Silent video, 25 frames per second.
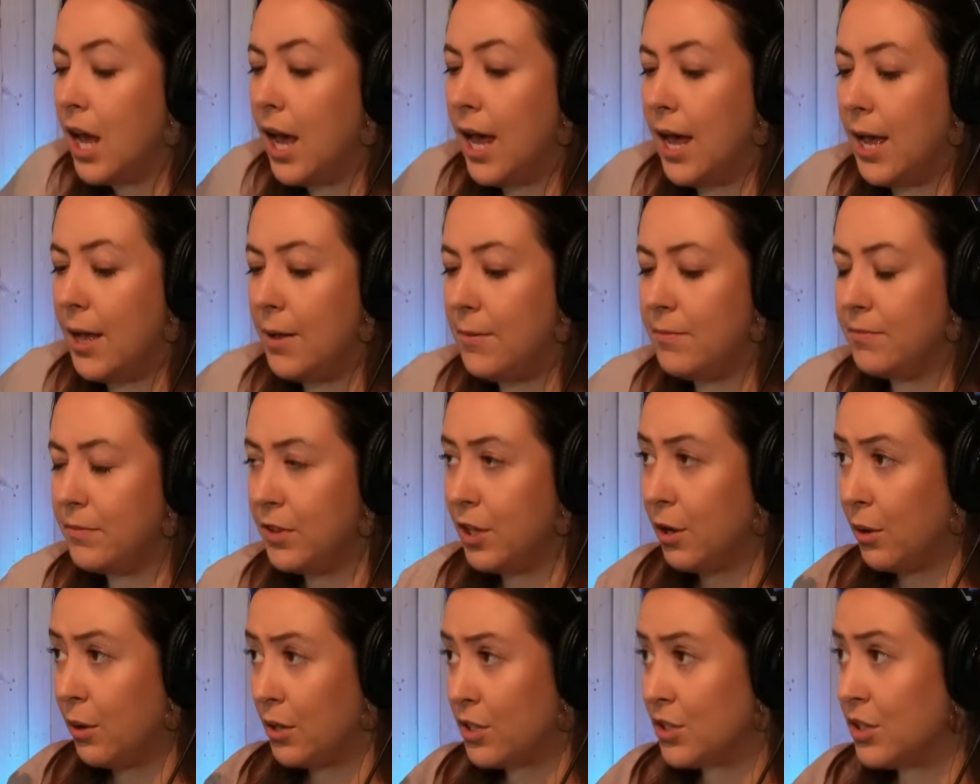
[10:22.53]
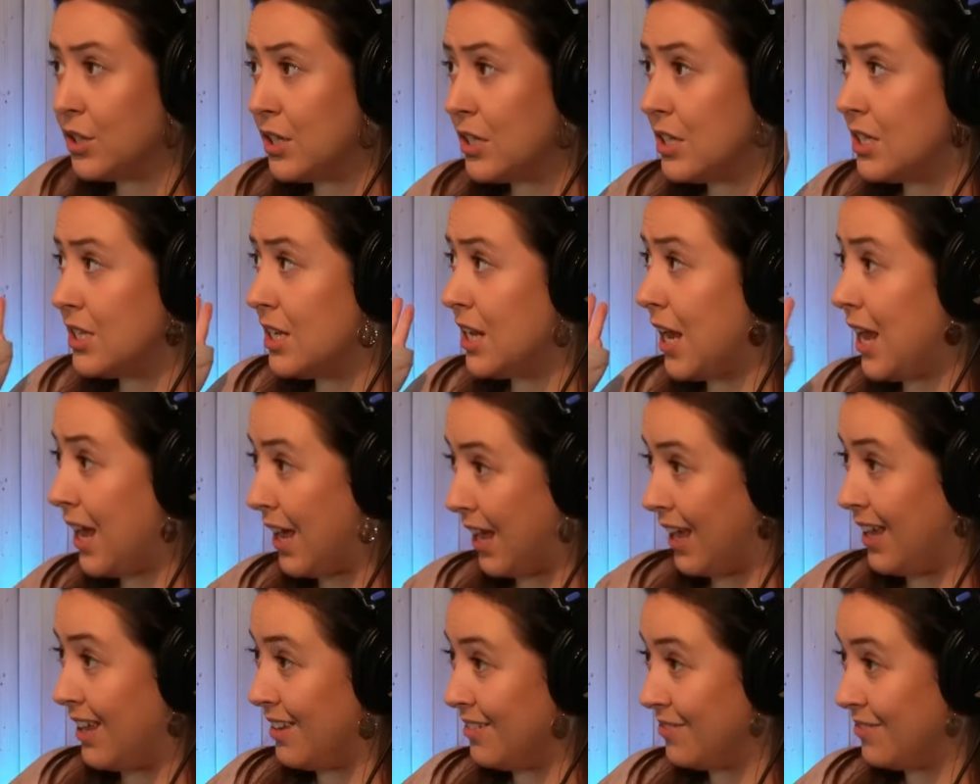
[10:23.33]
Now, I was going to
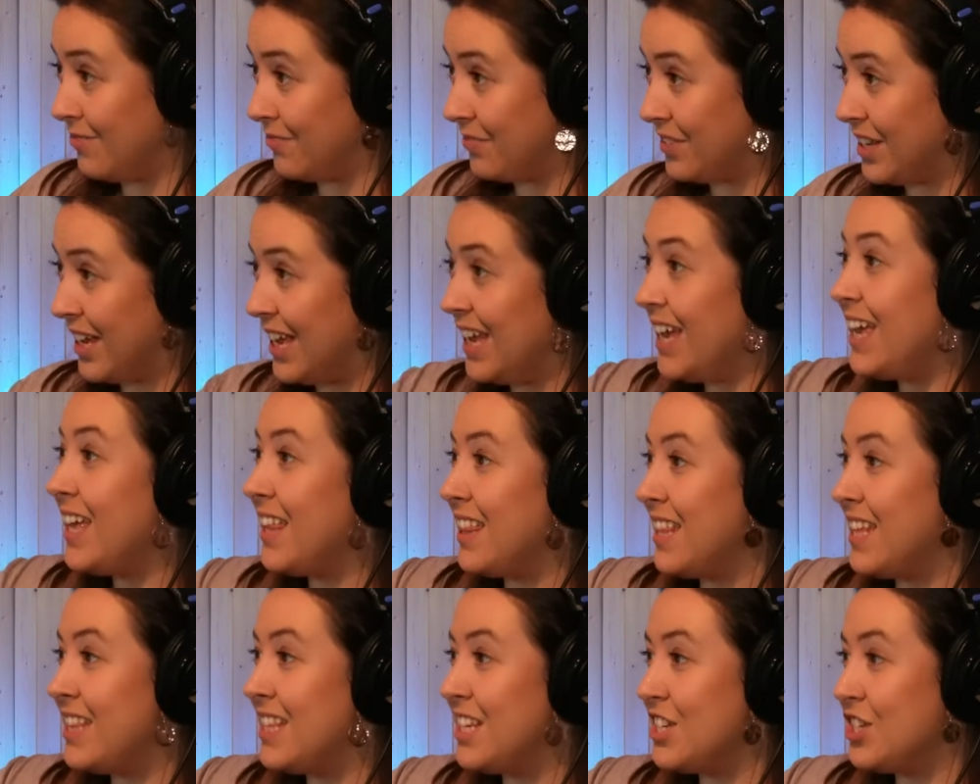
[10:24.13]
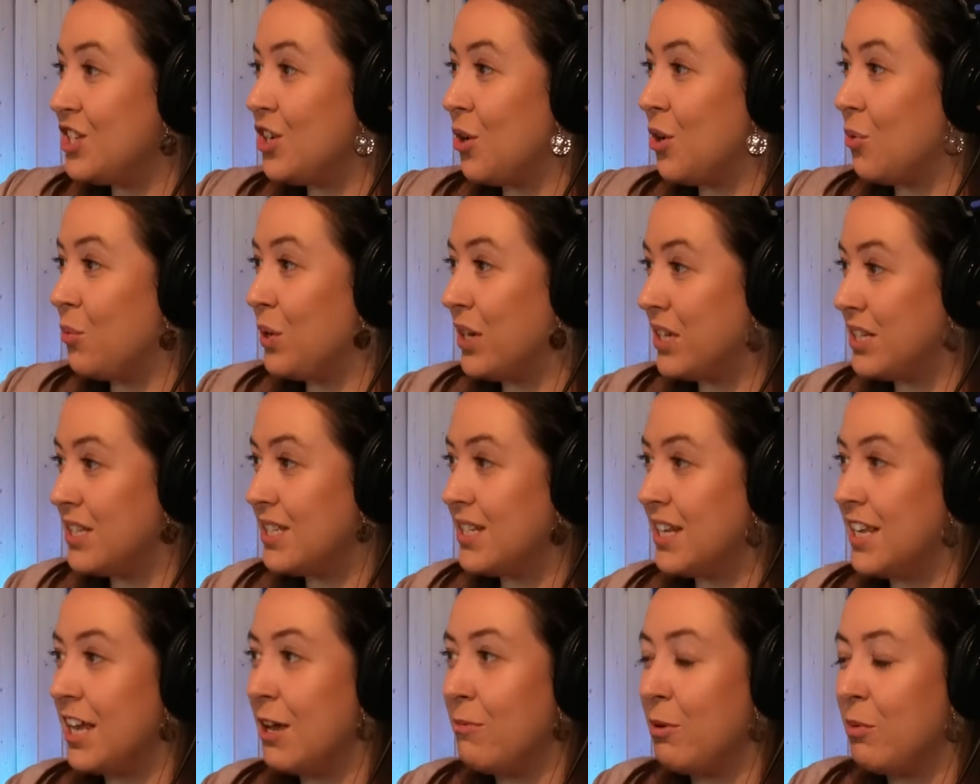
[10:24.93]
say... Here in this shot we can
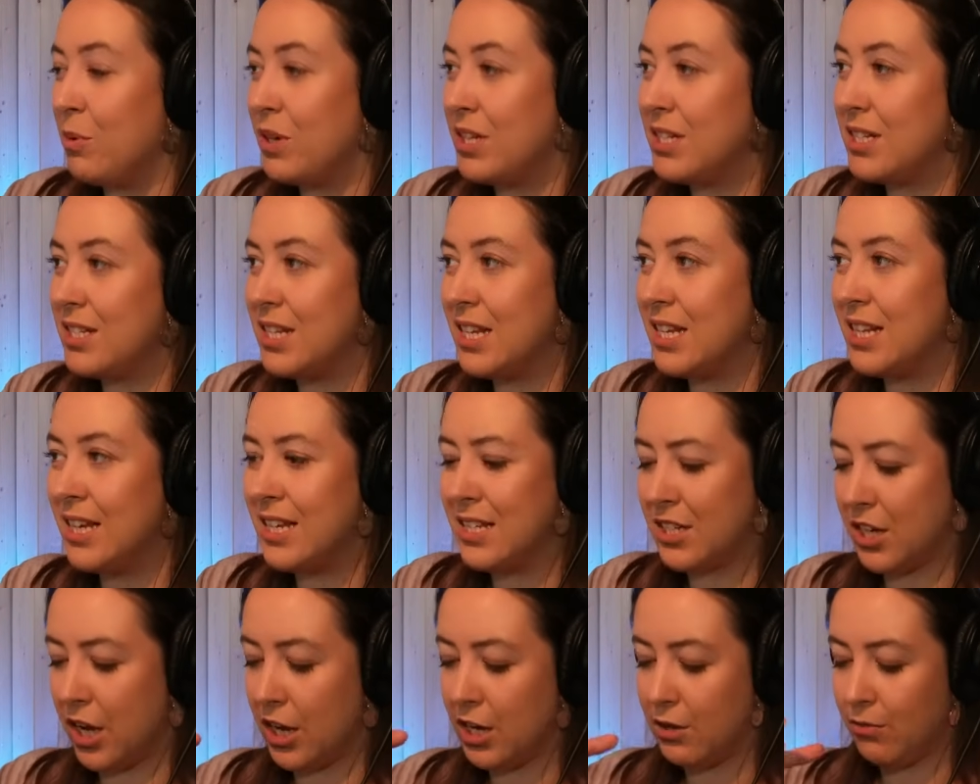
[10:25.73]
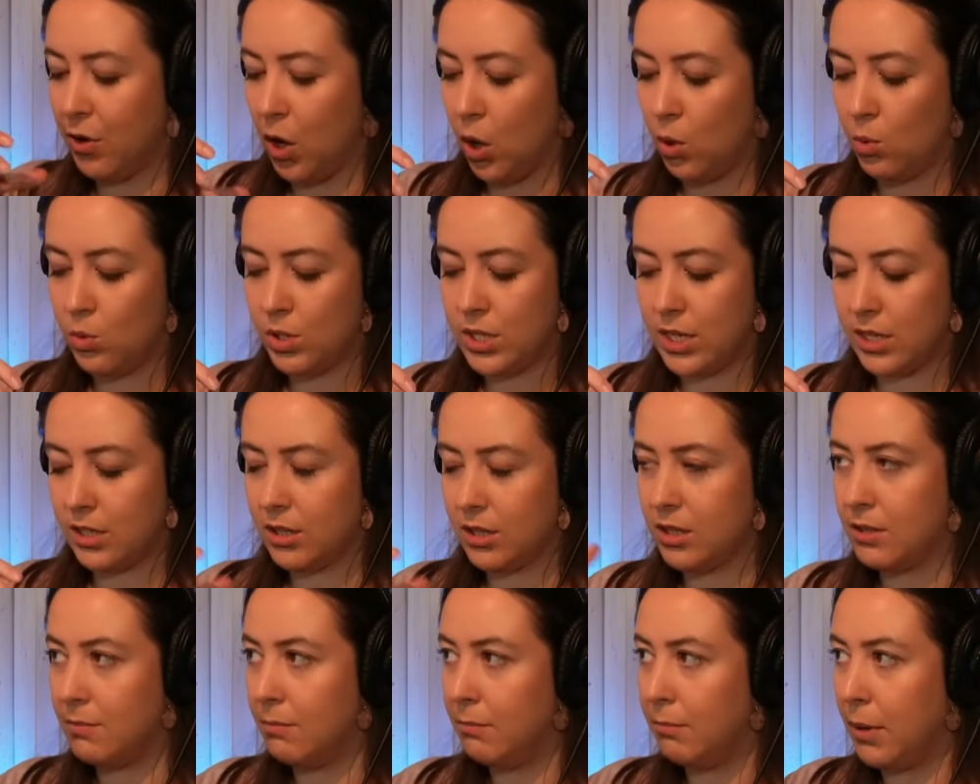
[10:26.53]
see him, and we can see that he's kind of
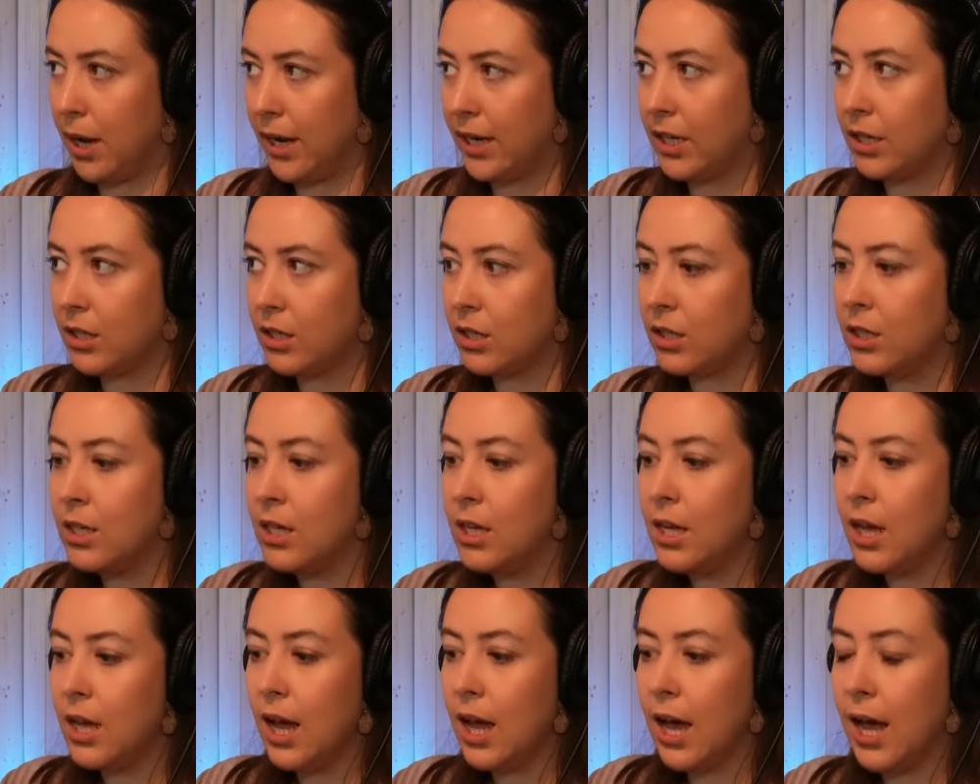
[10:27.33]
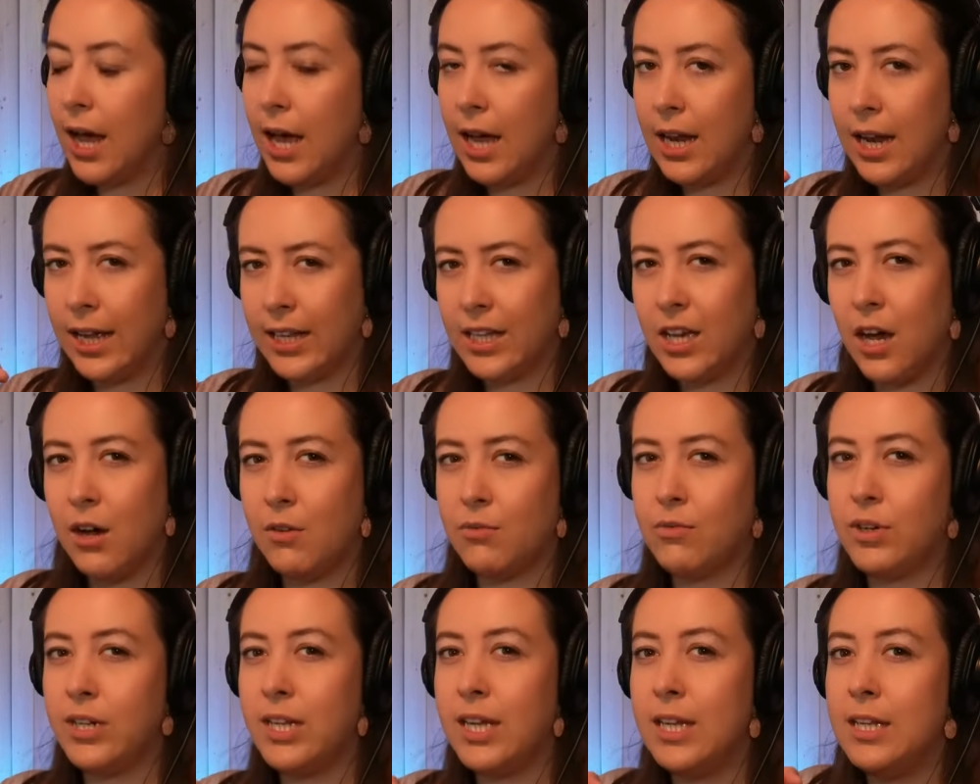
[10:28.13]
holding the mic, like
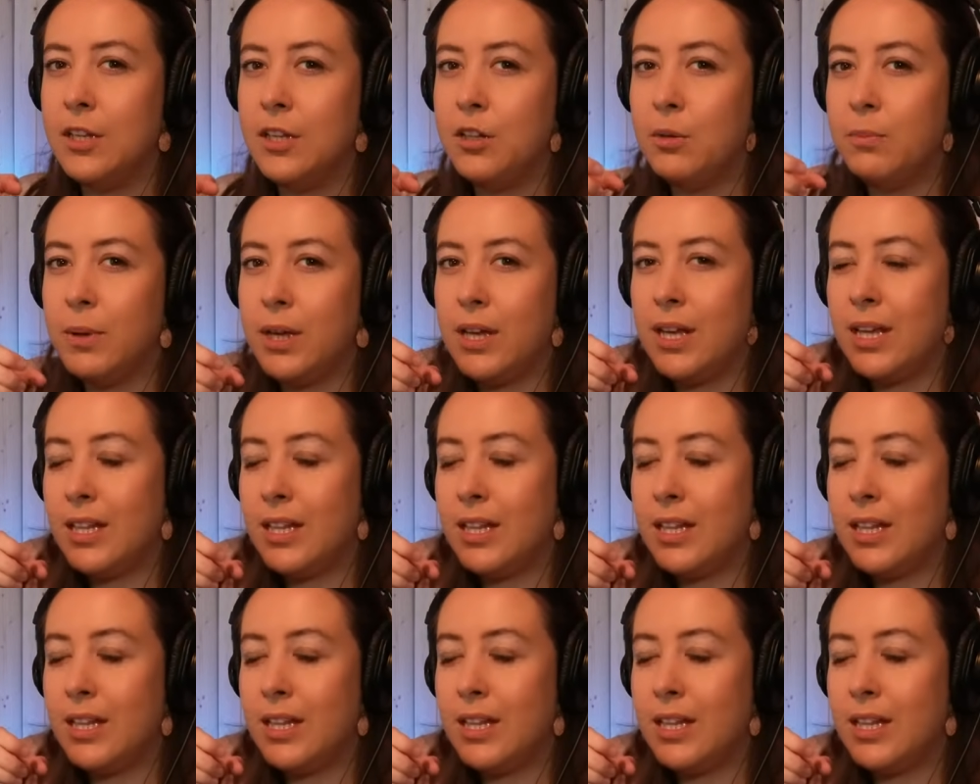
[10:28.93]
covering it a little bit.